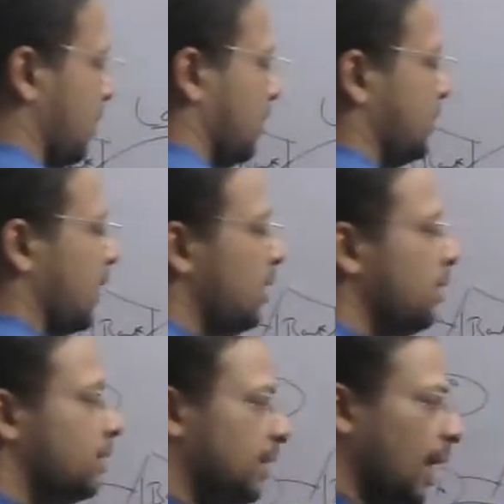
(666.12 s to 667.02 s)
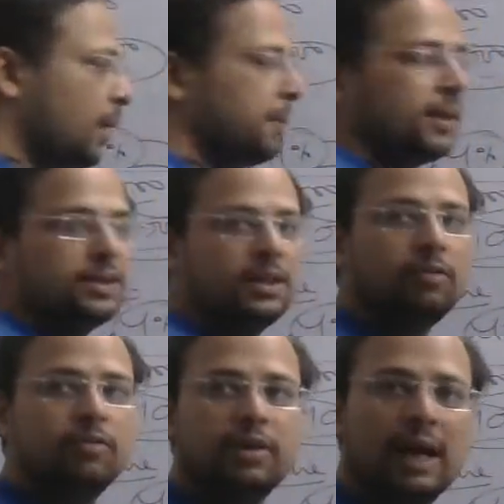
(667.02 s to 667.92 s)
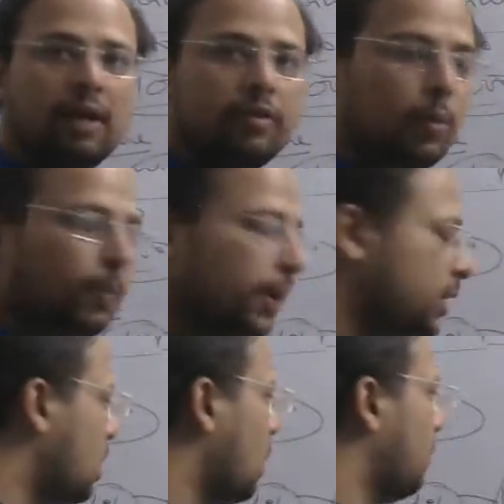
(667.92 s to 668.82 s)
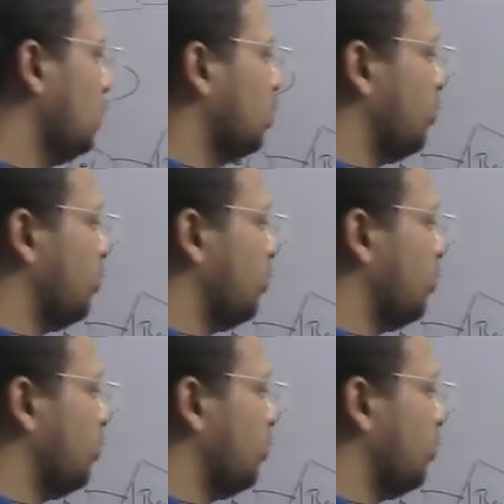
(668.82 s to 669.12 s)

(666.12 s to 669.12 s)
then that person will have to pay the amount of